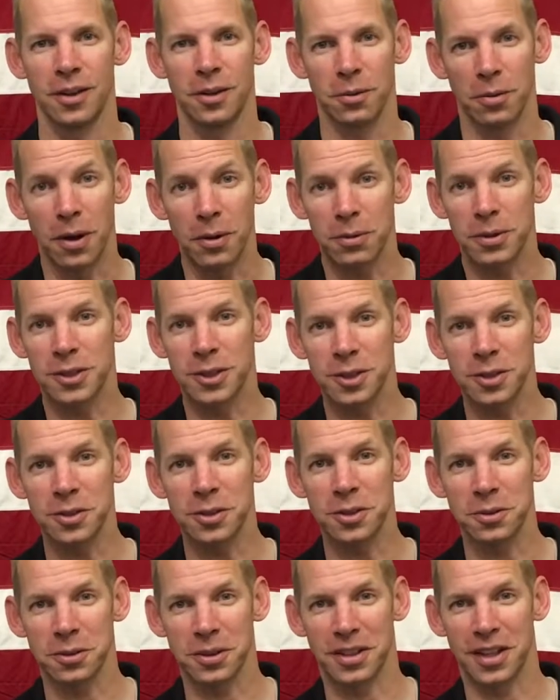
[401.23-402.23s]
What would you
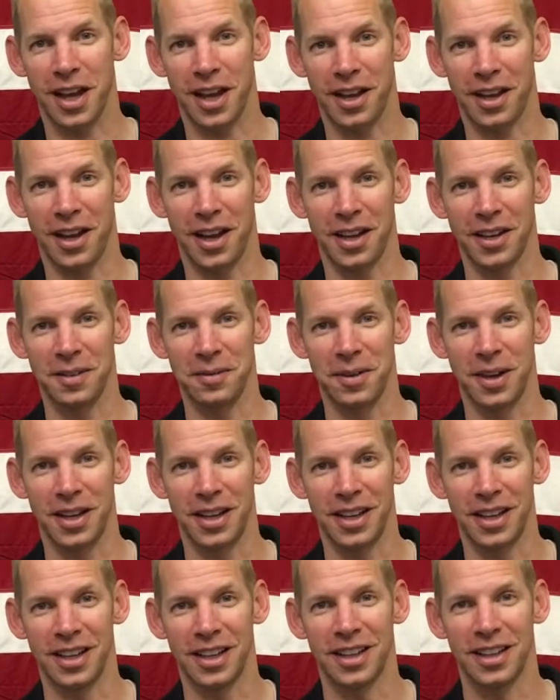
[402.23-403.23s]
do with that kind of
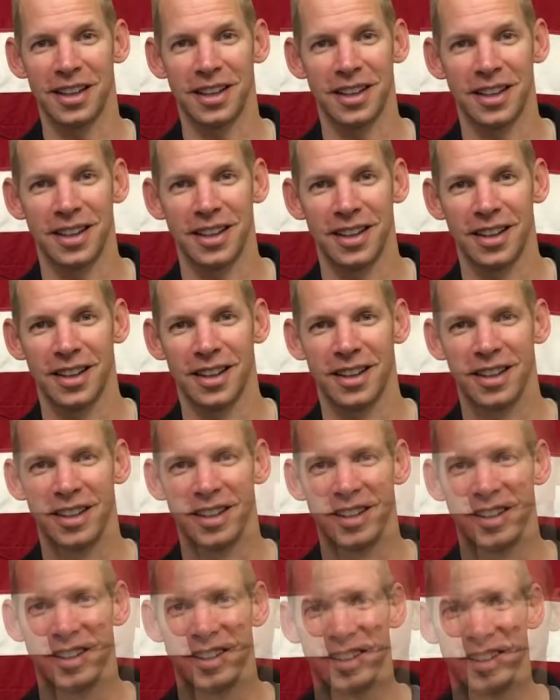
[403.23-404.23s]
money?
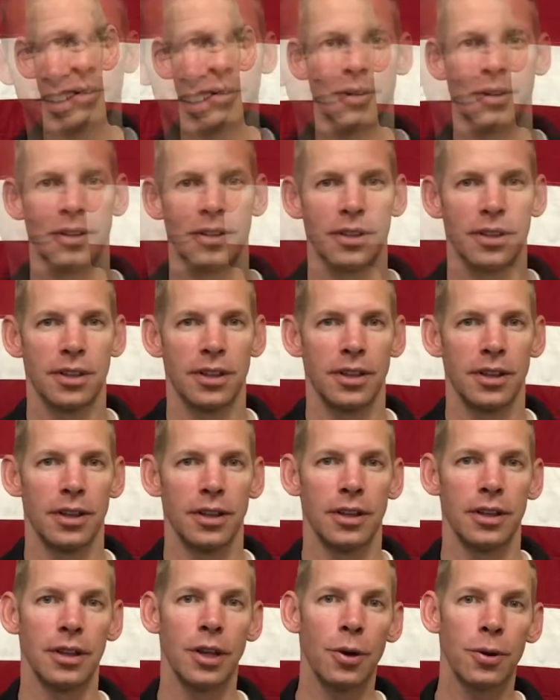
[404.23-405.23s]
So
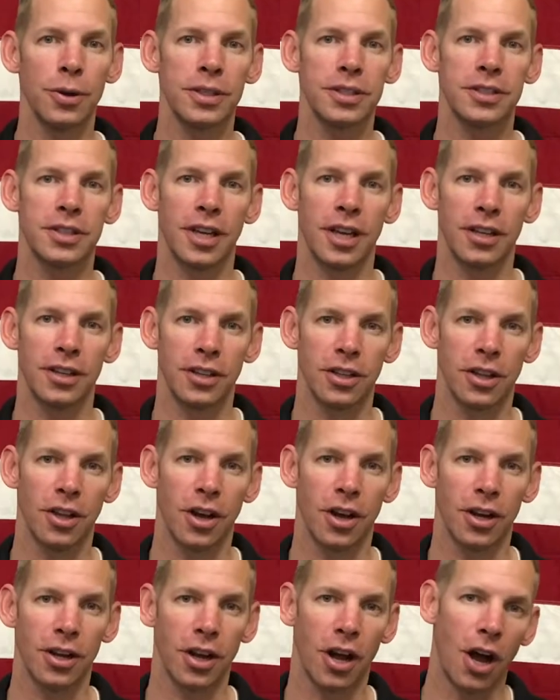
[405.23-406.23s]
Lois and
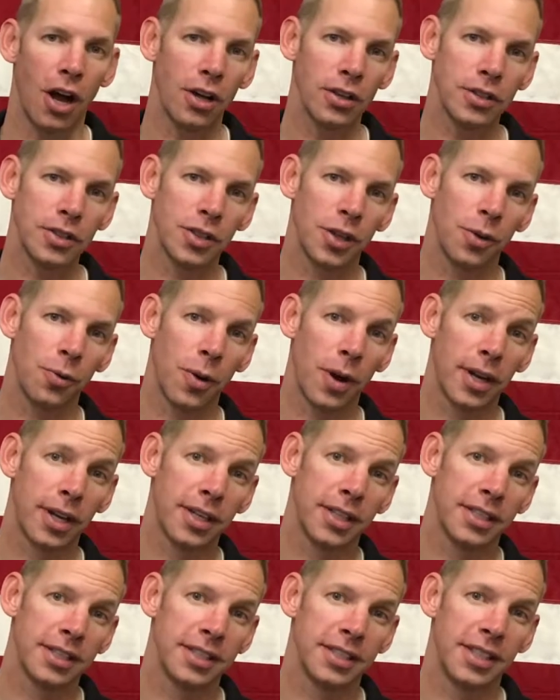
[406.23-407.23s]
Clark also
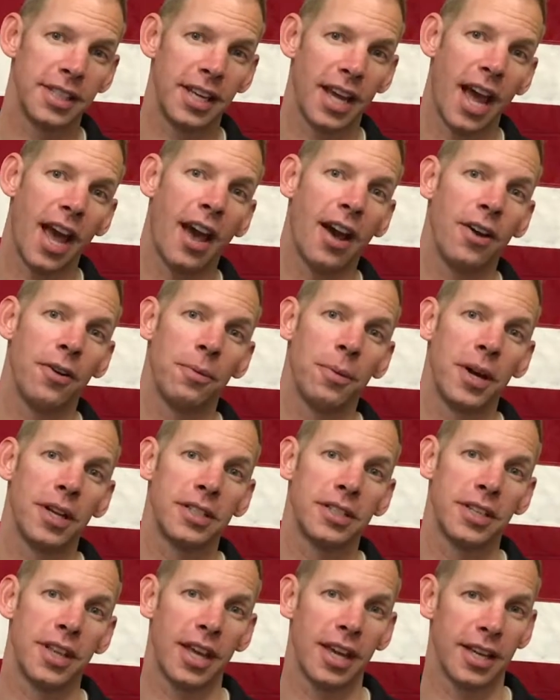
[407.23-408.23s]
wanted to see how
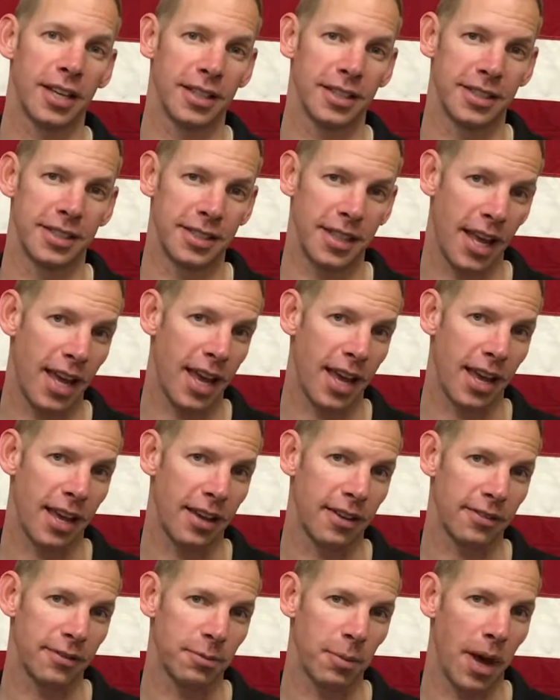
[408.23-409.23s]
much they could
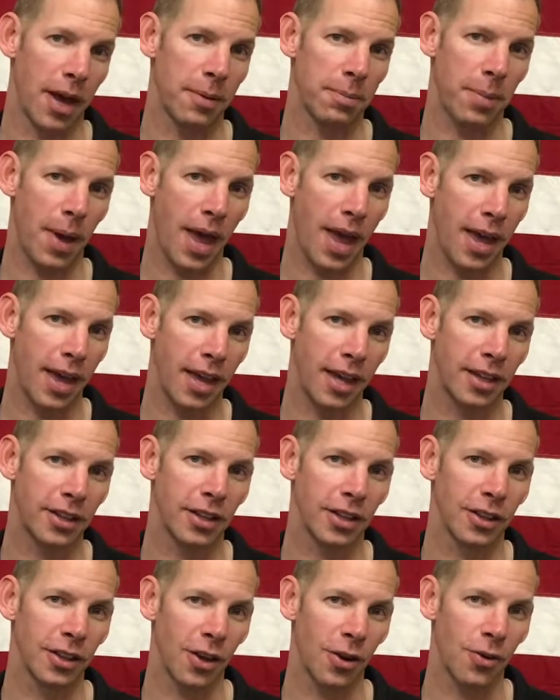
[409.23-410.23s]
save by paying
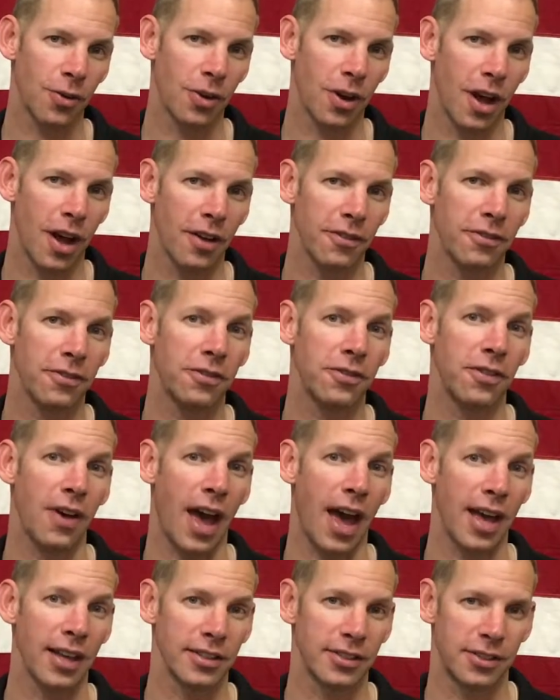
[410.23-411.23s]
the loan off
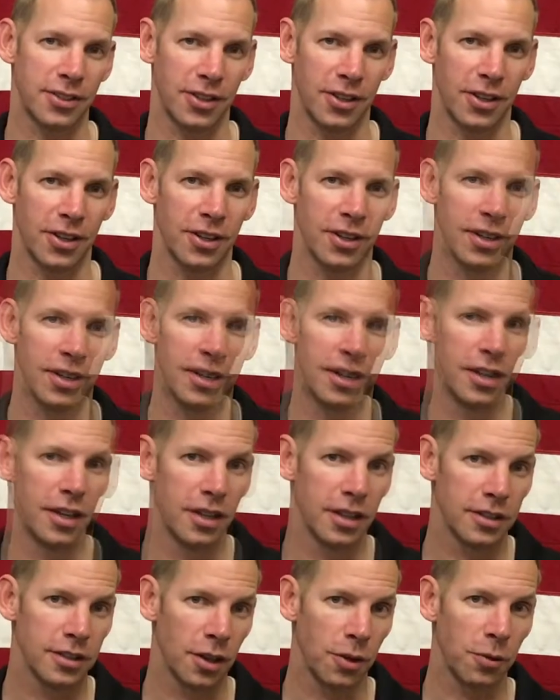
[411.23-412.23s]
faster.
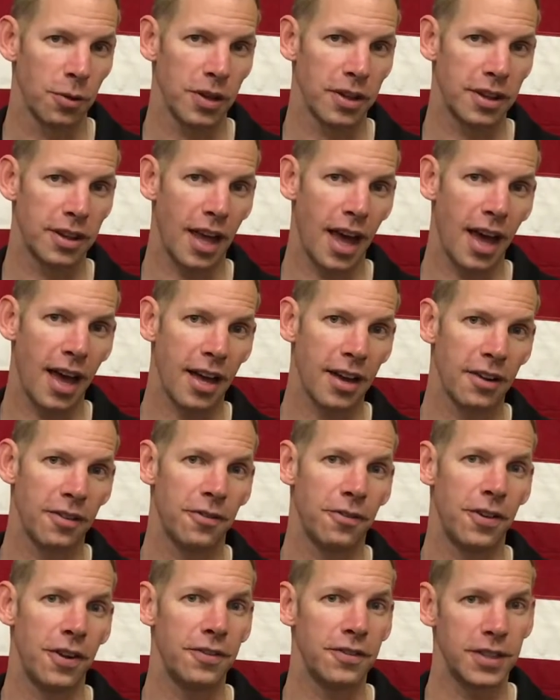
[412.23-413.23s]
So with that
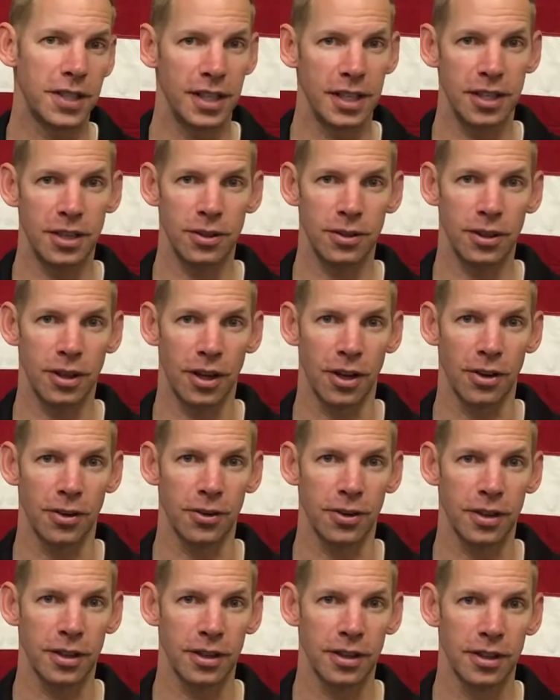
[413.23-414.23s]
15-year
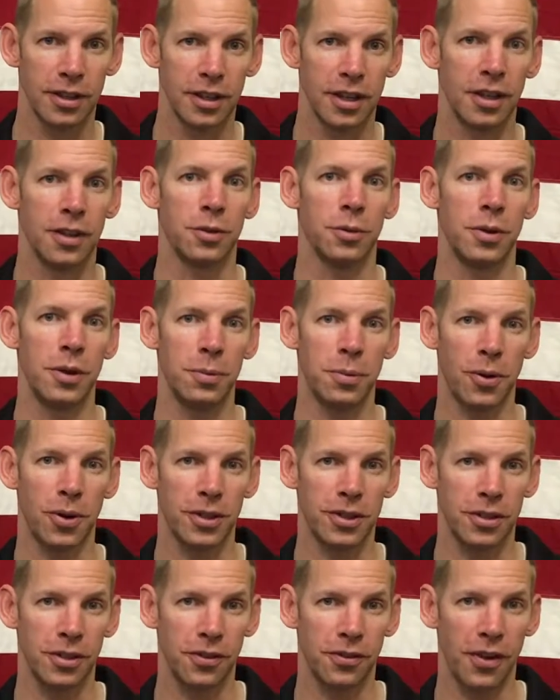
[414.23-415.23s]
loan,
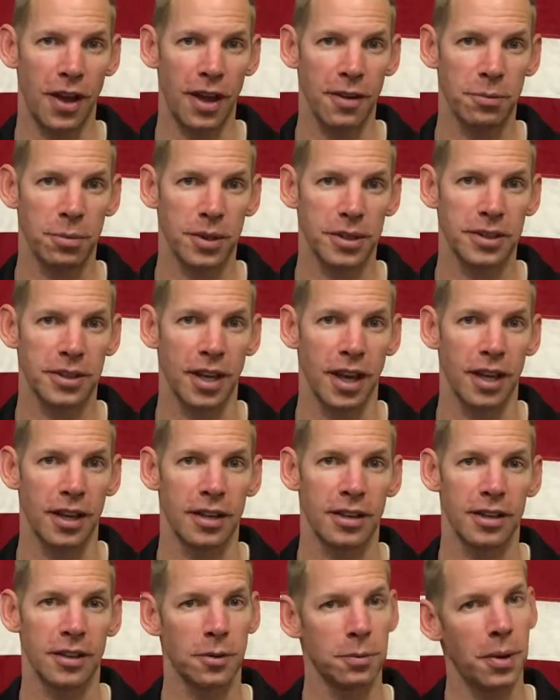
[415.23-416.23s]

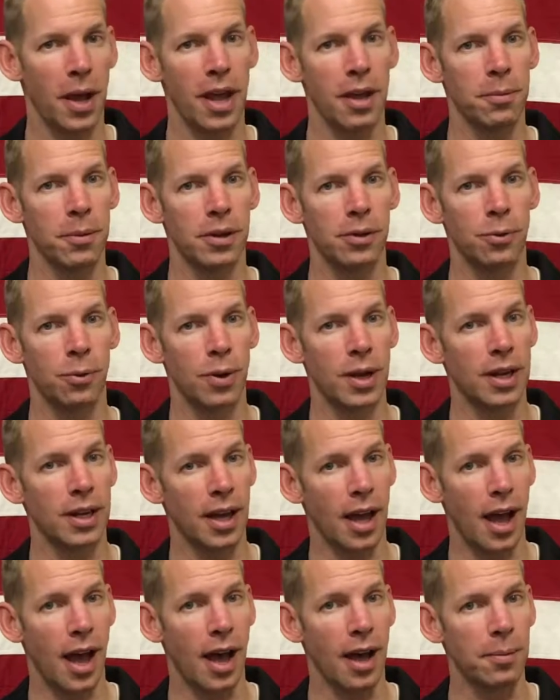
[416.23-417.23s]
3.25%, their payment went
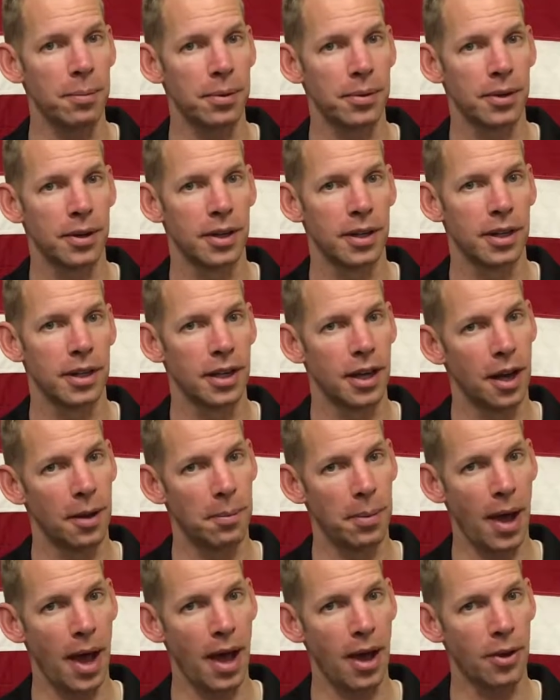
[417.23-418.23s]
up
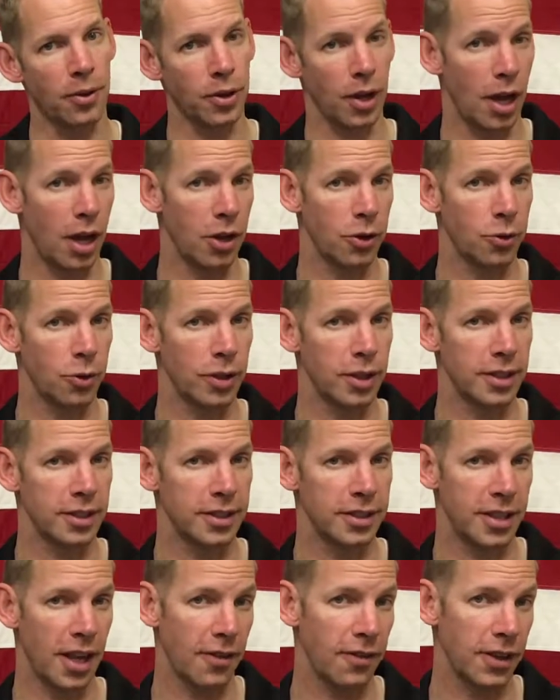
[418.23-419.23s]
about
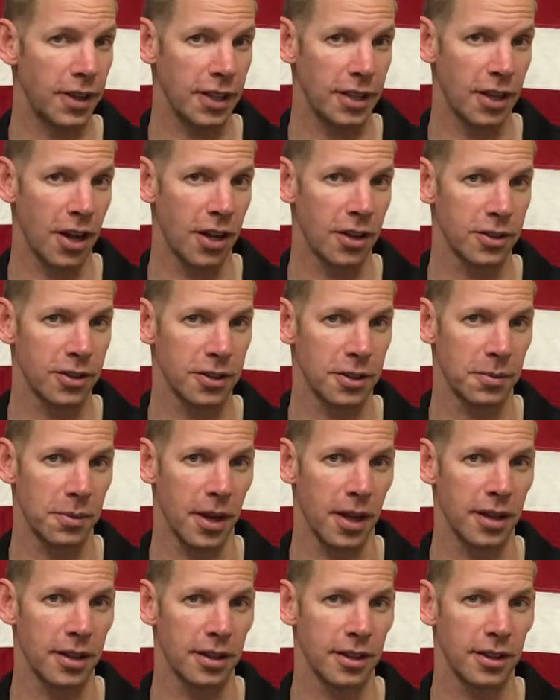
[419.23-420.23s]
$170 a
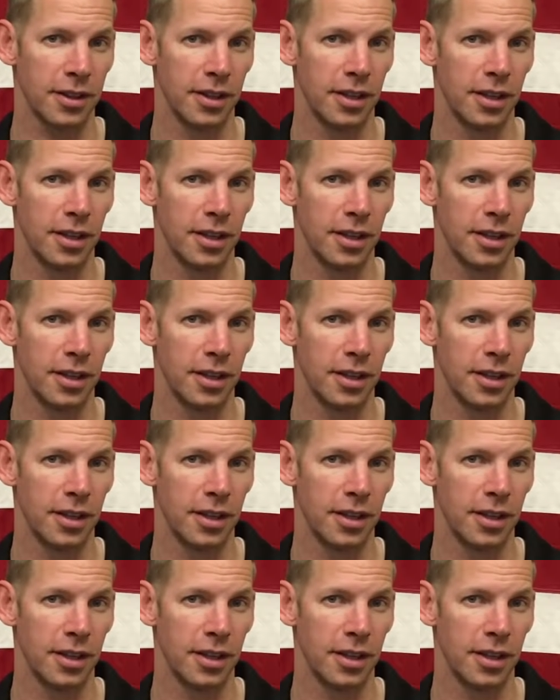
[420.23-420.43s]
month.